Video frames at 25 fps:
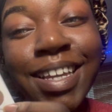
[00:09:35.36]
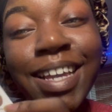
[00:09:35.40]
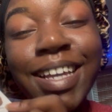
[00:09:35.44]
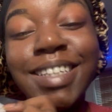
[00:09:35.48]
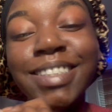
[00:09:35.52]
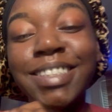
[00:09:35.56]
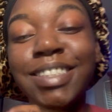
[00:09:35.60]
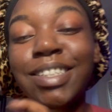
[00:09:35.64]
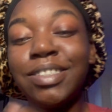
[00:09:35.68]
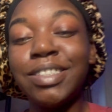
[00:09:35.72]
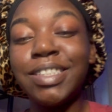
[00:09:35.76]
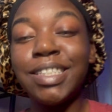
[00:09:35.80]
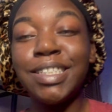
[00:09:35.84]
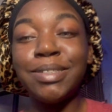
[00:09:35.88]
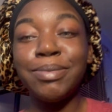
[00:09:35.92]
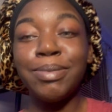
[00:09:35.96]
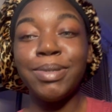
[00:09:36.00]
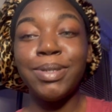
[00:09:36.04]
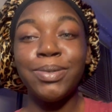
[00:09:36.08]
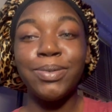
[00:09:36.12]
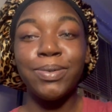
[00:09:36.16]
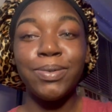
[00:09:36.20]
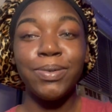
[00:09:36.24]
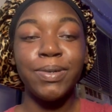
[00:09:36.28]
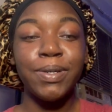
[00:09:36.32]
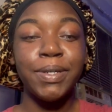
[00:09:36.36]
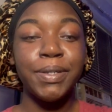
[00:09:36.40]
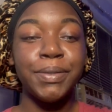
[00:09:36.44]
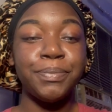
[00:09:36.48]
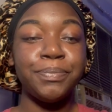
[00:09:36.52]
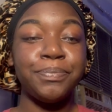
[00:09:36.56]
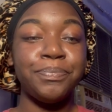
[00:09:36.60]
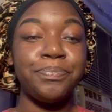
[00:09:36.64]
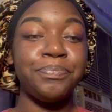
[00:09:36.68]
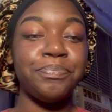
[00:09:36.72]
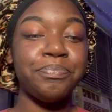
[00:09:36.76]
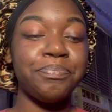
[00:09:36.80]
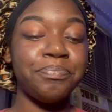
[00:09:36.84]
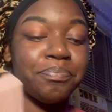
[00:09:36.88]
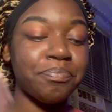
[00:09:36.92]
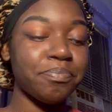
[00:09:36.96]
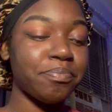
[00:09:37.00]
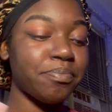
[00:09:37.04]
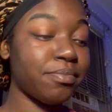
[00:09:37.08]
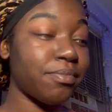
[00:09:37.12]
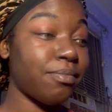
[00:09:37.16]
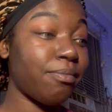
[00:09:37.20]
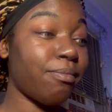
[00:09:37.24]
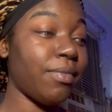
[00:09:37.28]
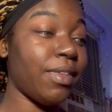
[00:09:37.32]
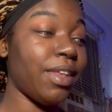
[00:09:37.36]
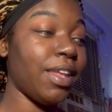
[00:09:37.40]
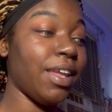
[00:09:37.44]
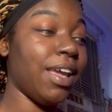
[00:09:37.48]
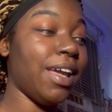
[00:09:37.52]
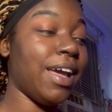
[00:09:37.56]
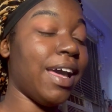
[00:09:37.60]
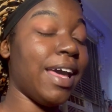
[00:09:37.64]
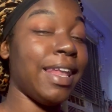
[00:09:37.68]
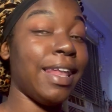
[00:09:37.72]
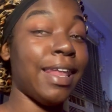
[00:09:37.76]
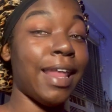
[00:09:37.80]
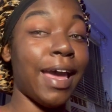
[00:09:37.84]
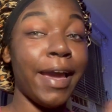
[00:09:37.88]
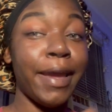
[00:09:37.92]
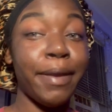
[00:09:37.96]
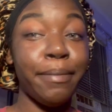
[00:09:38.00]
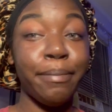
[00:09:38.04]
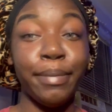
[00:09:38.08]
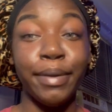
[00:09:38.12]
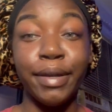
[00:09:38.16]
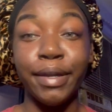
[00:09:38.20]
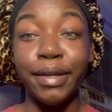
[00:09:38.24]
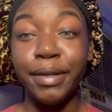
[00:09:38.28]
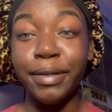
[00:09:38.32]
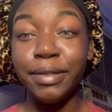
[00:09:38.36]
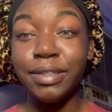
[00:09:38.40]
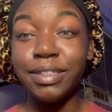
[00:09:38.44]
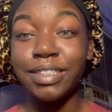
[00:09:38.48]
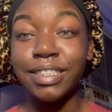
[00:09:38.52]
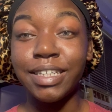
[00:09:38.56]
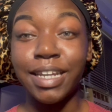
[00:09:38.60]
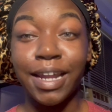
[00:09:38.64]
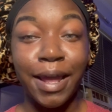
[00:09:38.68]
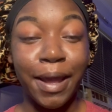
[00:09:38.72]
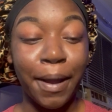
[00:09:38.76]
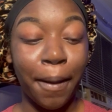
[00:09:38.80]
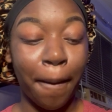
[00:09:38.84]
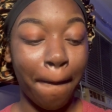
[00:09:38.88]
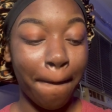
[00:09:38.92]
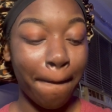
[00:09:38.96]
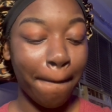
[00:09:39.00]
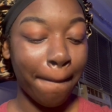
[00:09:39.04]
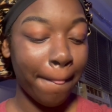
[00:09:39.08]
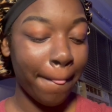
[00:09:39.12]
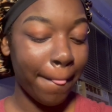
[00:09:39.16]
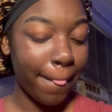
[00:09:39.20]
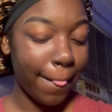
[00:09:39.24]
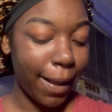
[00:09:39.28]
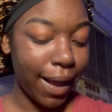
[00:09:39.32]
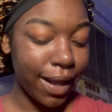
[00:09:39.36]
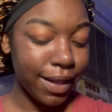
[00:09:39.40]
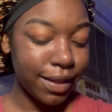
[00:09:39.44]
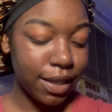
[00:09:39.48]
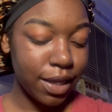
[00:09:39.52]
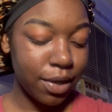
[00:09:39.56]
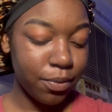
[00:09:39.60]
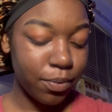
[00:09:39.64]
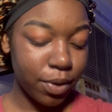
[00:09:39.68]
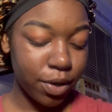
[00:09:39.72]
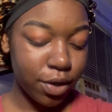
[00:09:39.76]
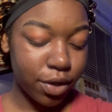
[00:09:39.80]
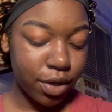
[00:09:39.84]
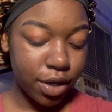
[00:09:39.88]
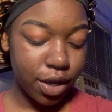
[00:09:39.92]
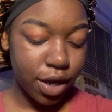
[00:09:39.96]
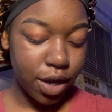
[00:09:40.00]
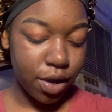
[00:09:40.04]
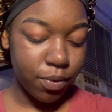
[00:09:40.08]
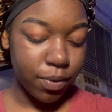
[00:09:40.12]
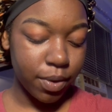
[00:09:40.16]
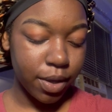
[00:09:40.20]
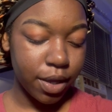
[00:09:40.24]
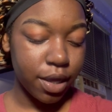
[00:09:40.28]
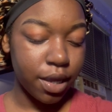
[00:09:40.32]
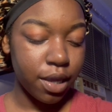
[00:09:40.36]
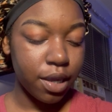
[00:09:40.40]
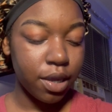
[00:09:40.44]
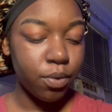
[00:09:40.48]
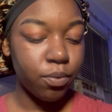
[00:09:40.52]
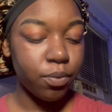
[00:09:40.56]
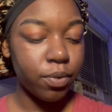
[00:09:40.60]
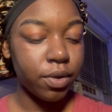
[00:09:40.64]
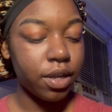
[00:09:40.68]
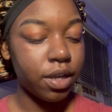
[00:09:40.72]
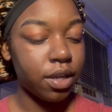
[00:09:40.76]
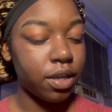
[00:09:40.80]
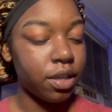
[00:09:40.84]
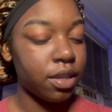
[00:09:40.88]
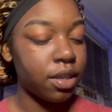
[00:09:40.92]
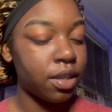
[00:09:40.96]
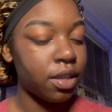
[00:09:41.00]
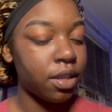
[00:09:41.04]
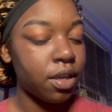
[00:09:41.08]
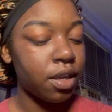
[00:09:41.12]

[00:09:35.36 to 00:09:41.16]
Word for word: So since we're doing a light beat today, I think we're gonna go in with